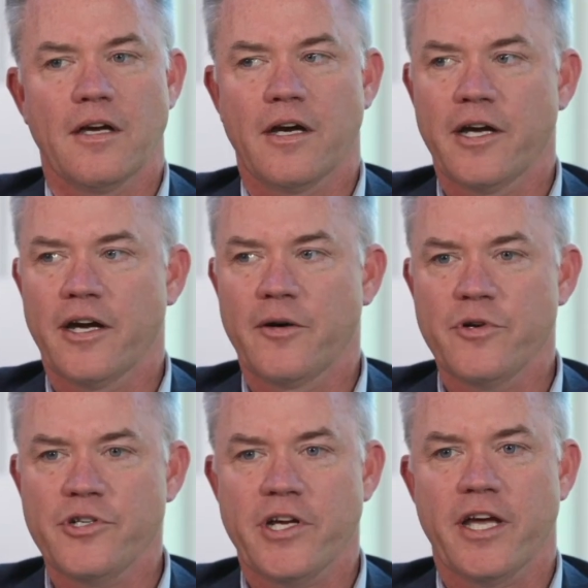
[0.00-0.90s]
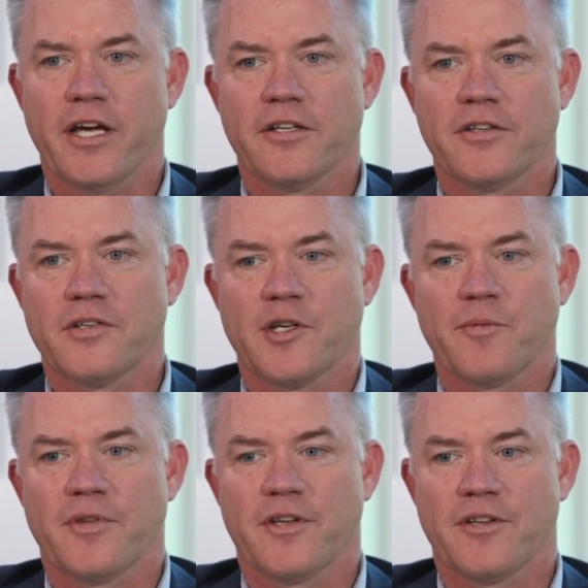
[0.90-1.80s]
I wish I had
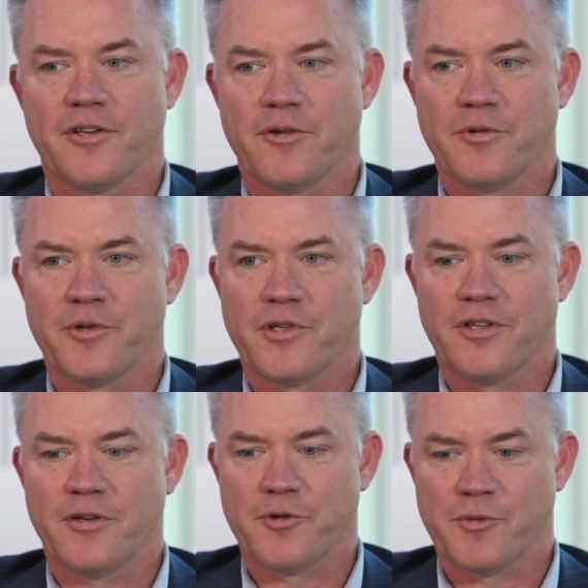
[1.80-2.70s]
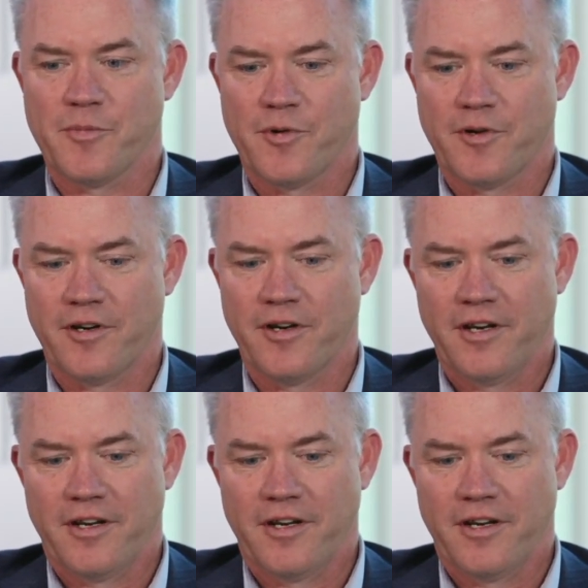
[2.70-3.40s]
something that was more